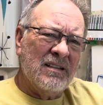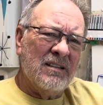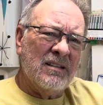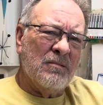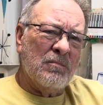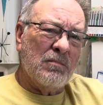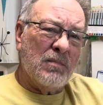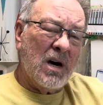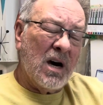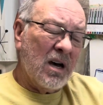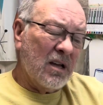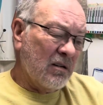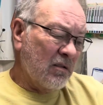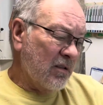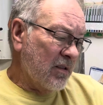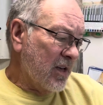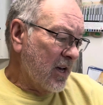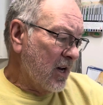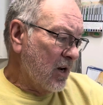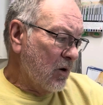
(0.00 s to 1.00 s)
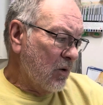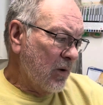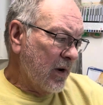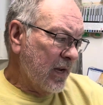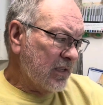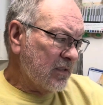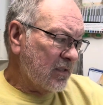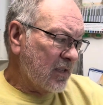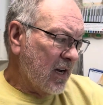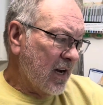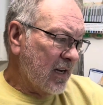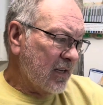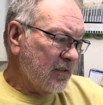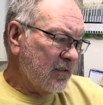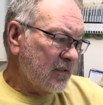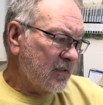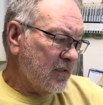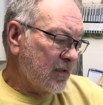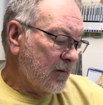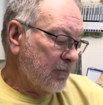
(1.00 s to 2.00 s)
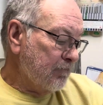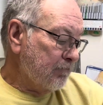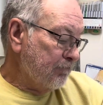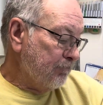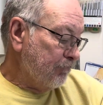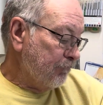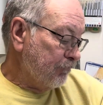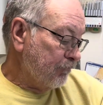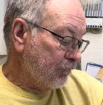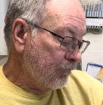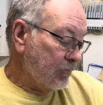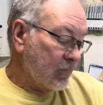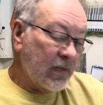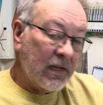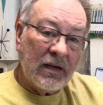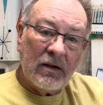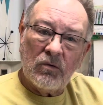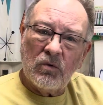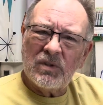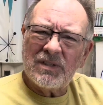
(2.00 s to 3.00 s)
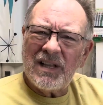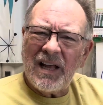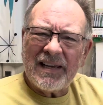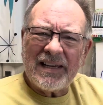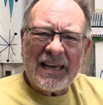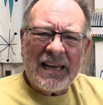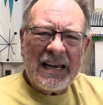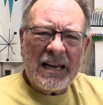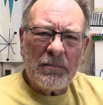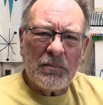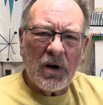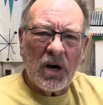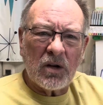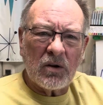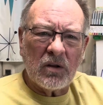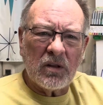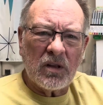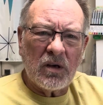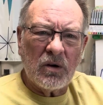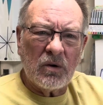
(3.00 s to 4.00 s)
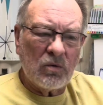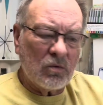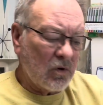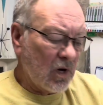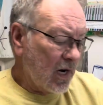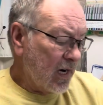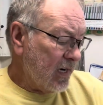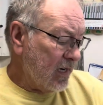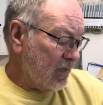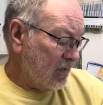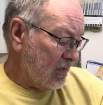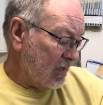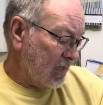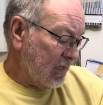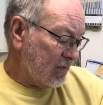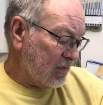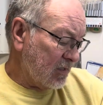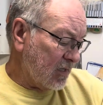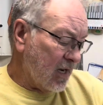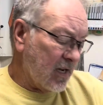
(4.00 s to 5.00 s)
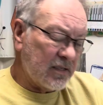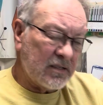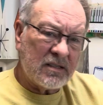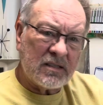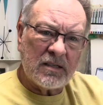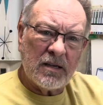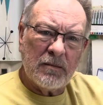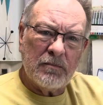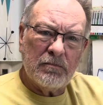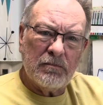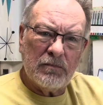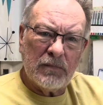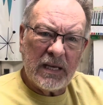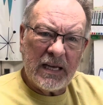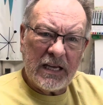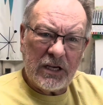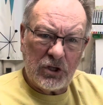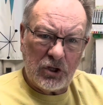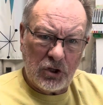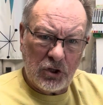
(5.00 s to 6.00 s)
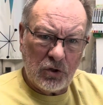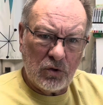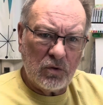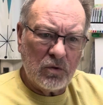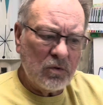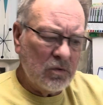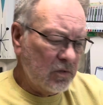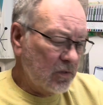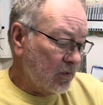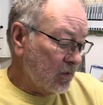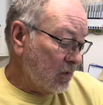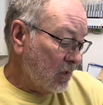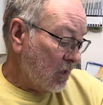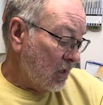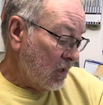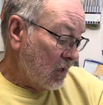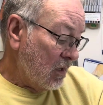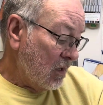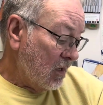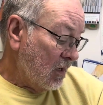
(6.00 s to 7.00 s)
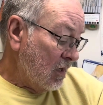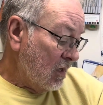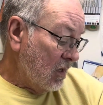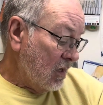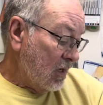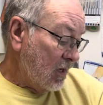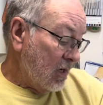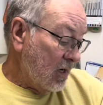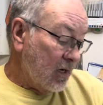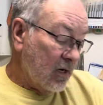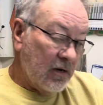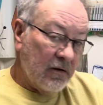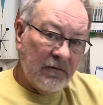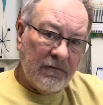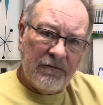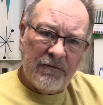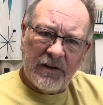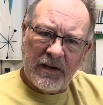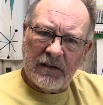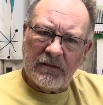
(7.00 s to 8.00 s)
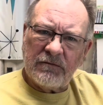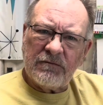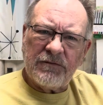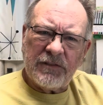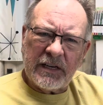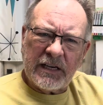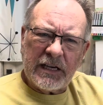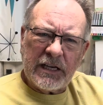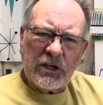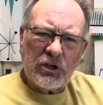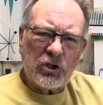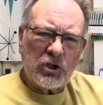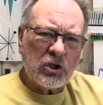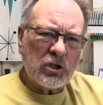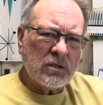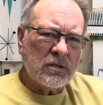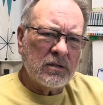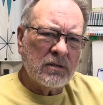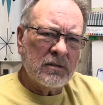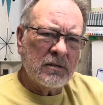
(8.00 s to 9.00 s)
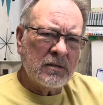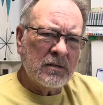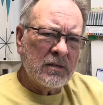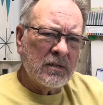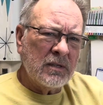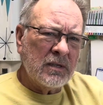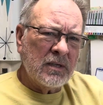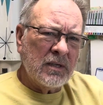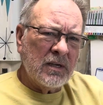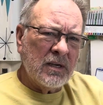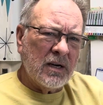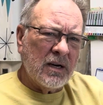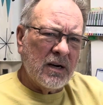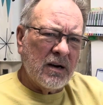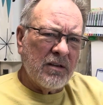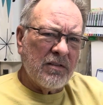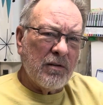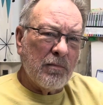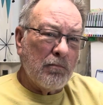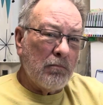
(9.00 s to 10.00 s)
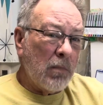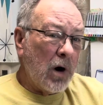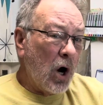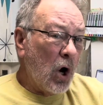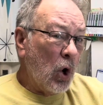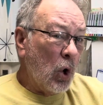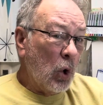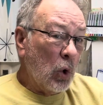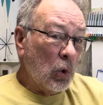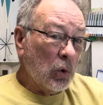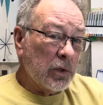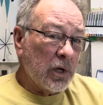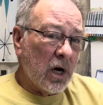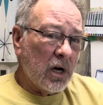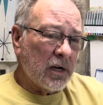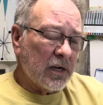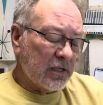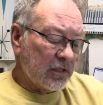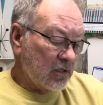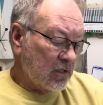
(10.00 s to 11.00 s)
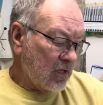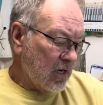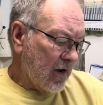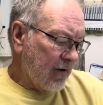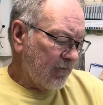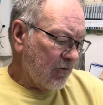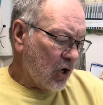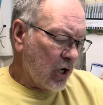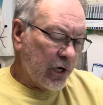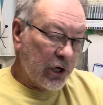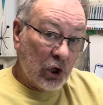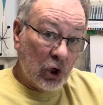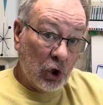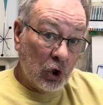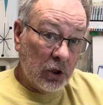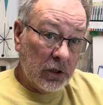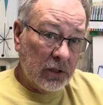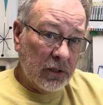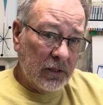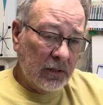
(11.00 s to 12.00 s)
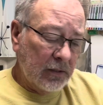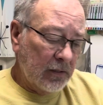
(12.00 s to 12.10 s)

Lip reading: Model O has got some, it's like any Model O, right? It's got some issues. Fit, finish, the mold on it's not very good.